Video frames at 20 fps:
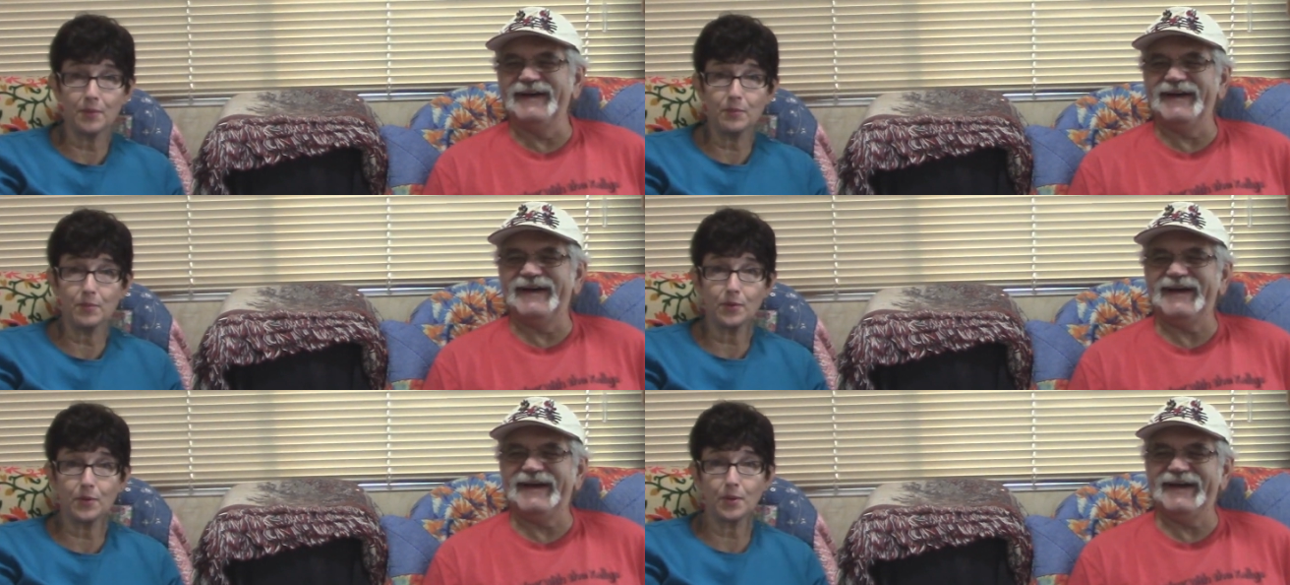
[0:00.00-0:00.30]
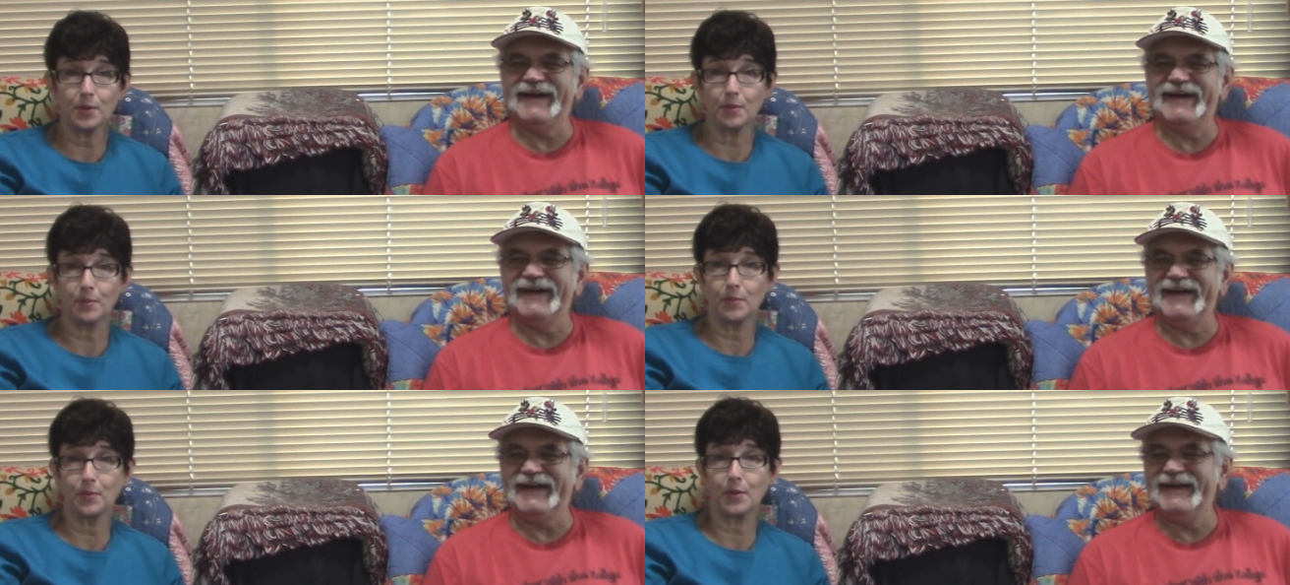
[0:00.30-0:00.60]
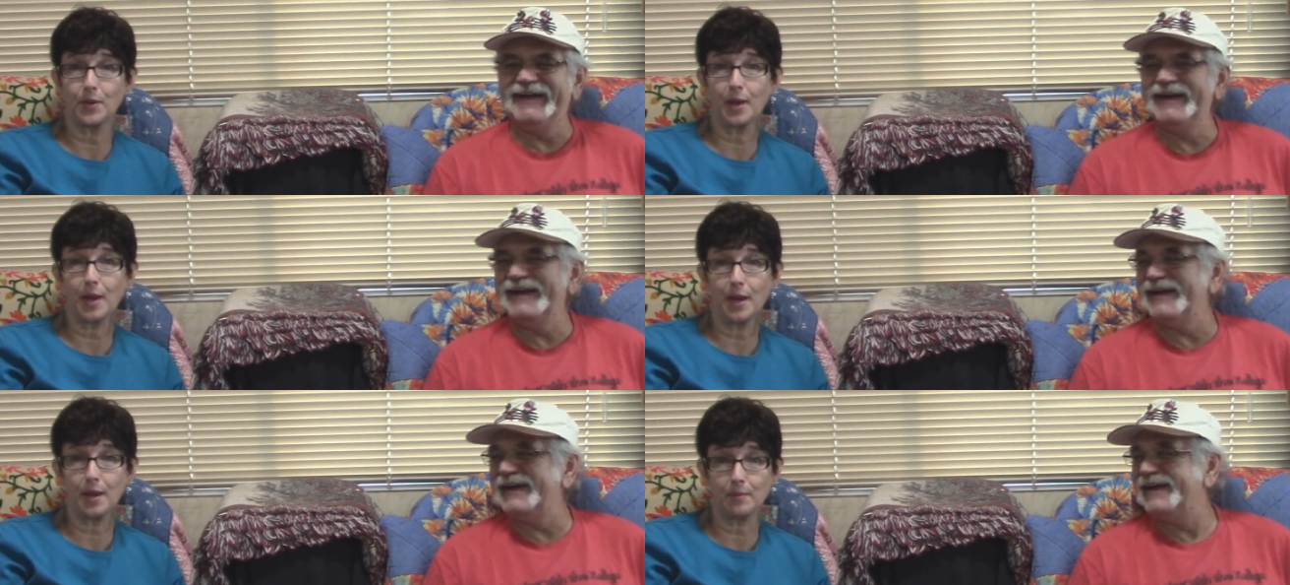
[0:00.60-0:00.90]
Speaker 1: the poor
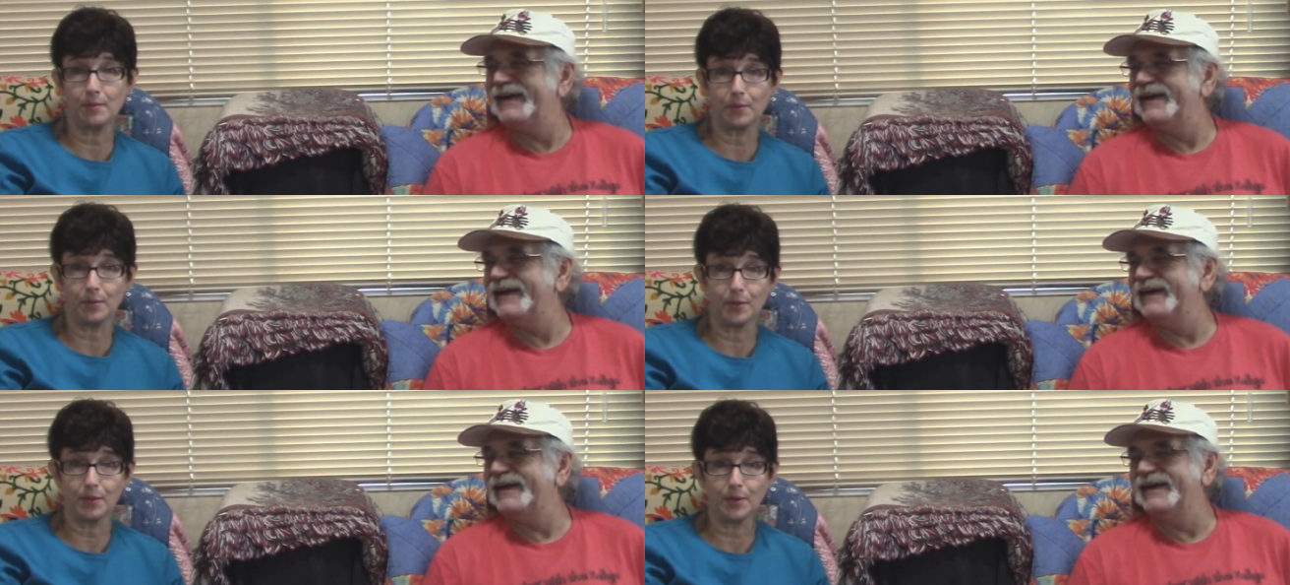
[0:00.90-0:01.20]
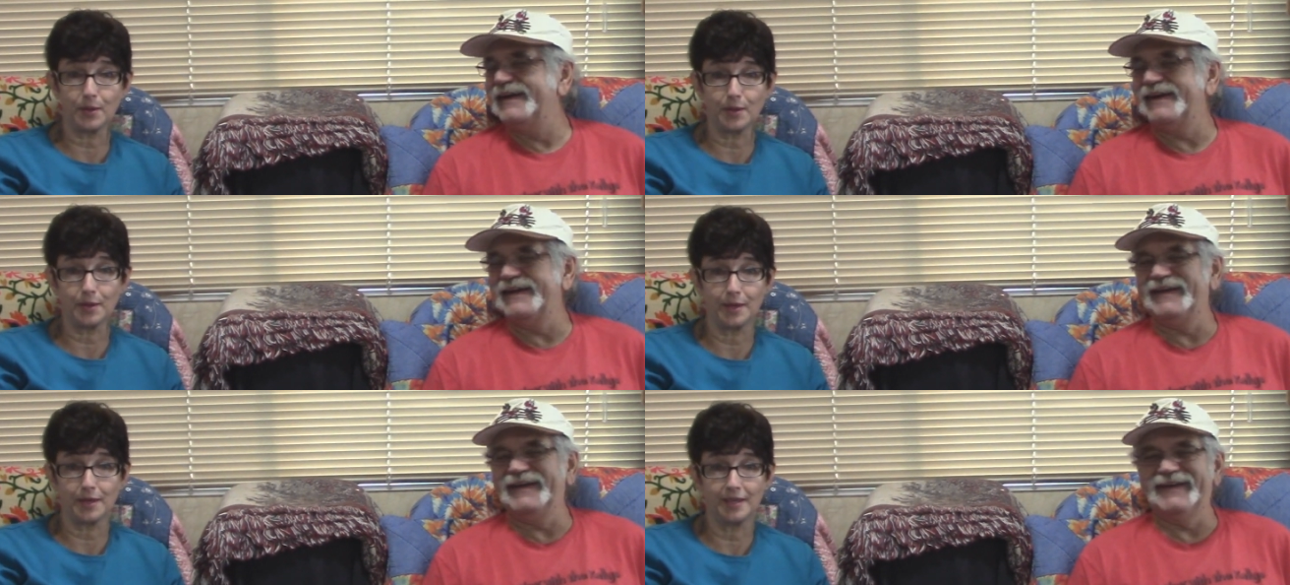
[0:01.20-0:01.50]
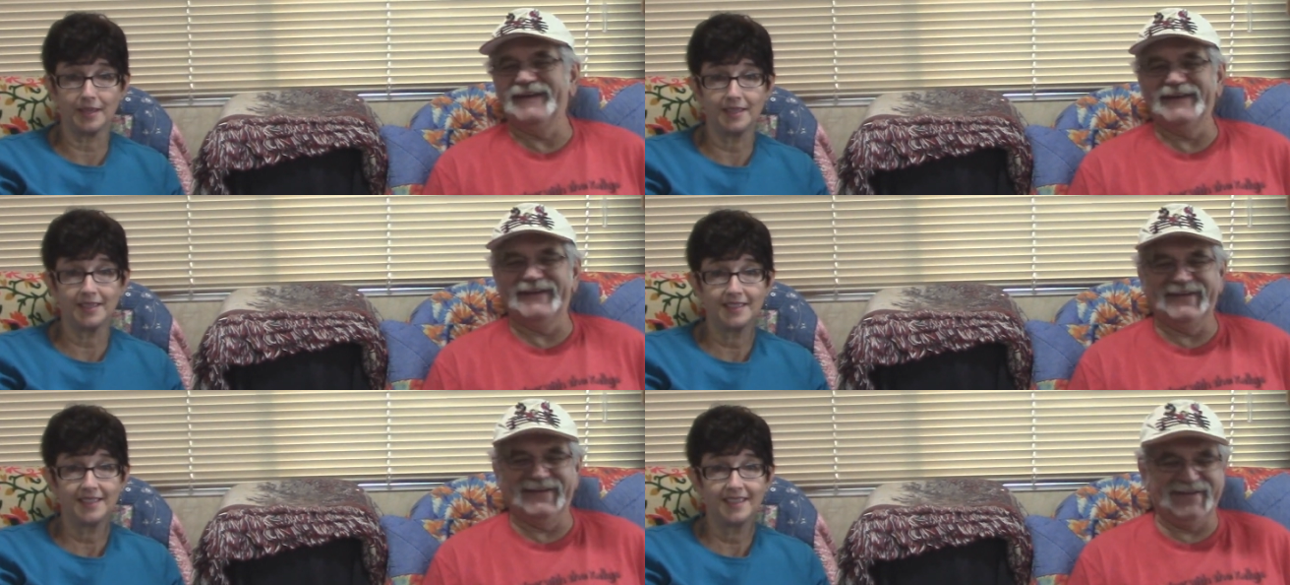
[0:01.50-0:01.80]

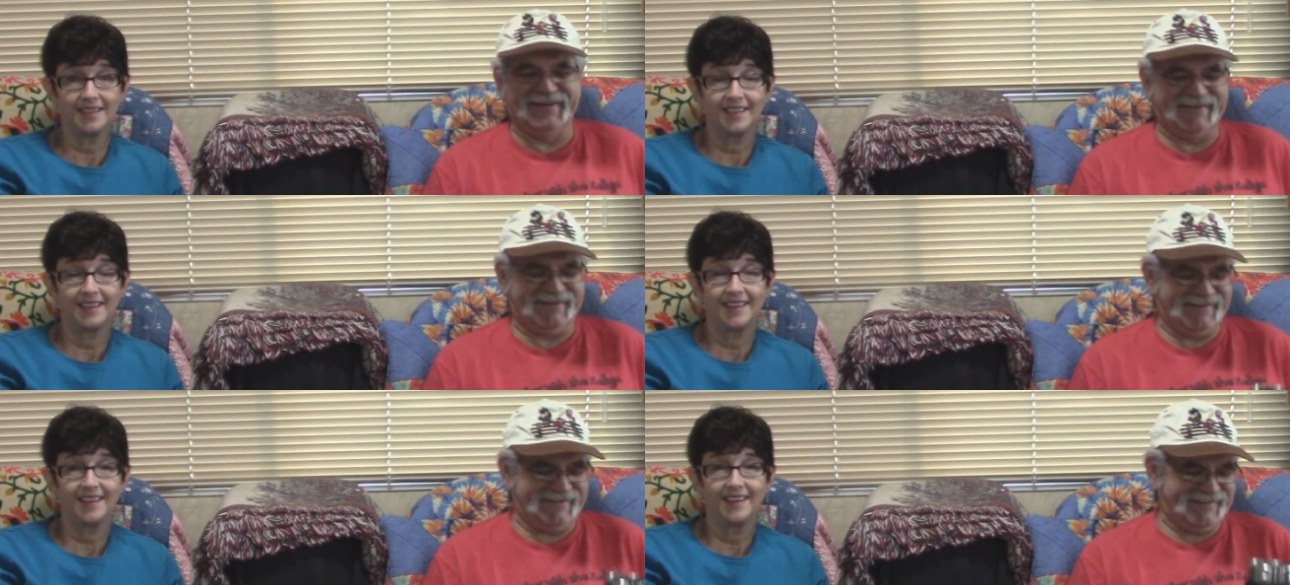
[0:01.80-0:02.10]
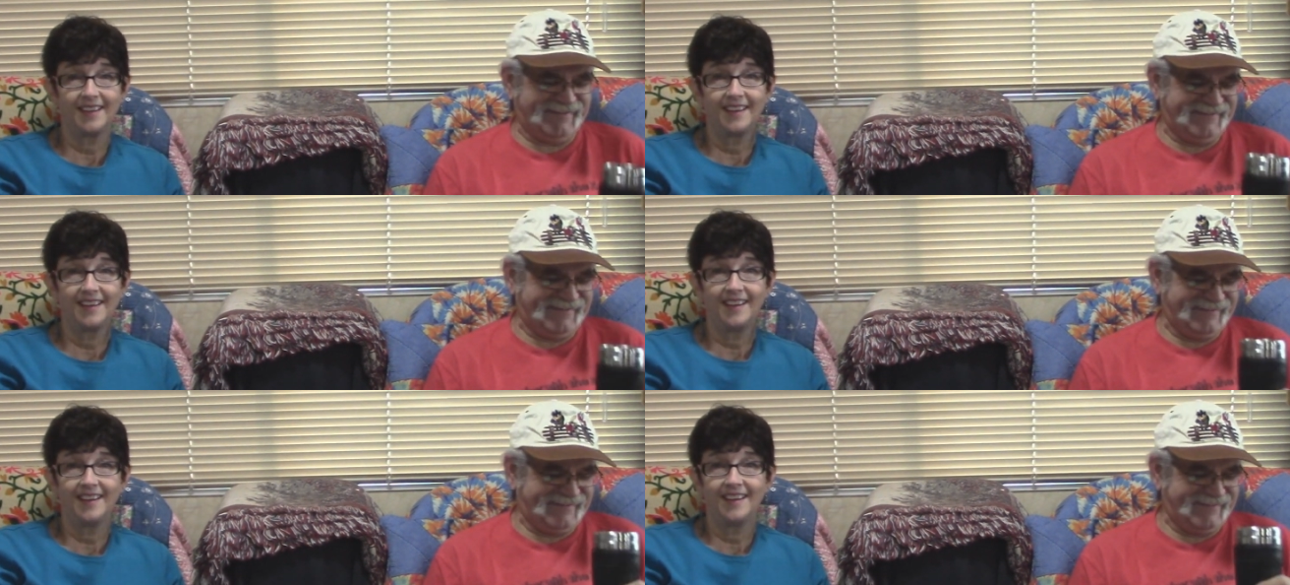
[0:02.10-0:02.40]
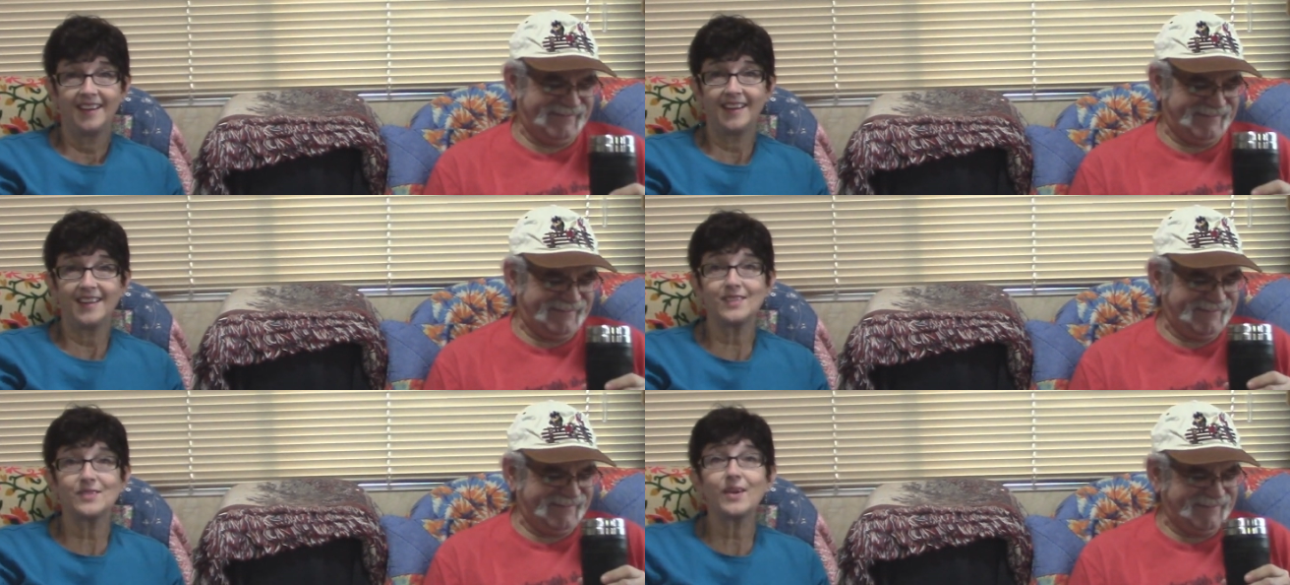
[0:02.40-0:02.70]
baby.
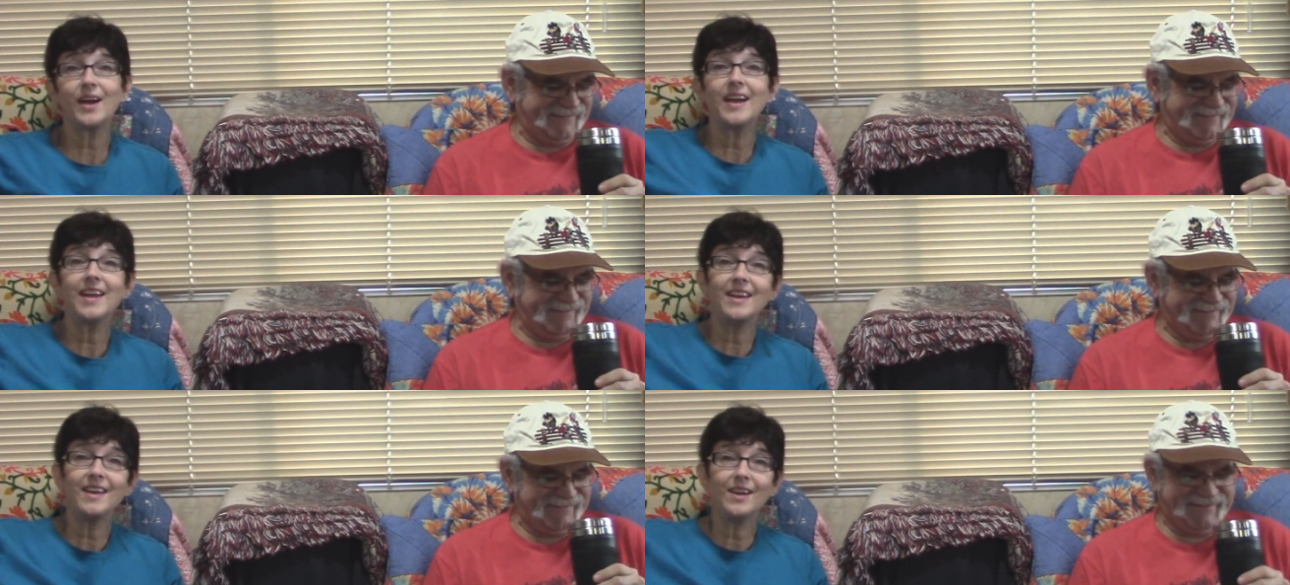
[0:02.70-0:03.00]
He's right